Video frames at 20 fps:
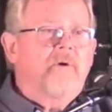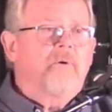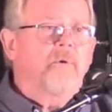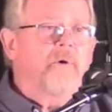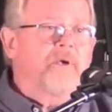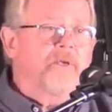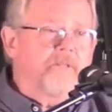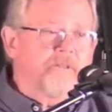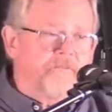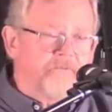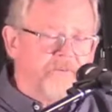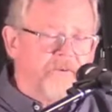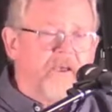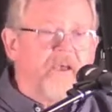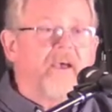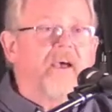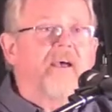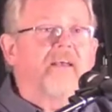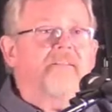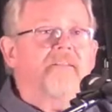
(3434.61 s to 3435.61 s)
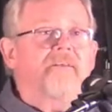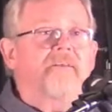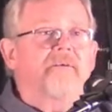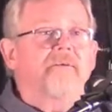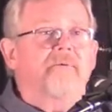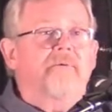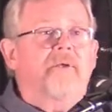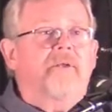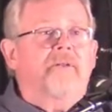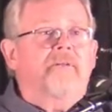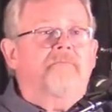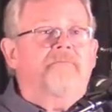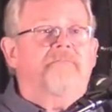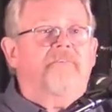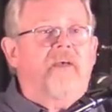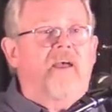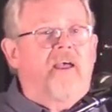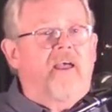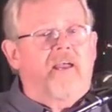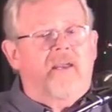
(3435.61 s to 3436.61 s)
with feather and
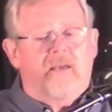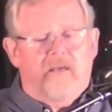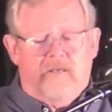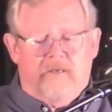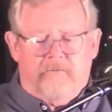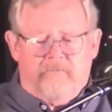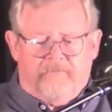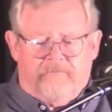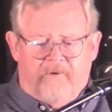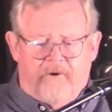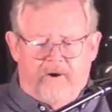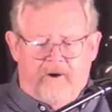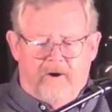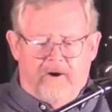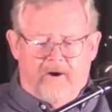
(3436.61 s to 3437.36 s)
fang and fur.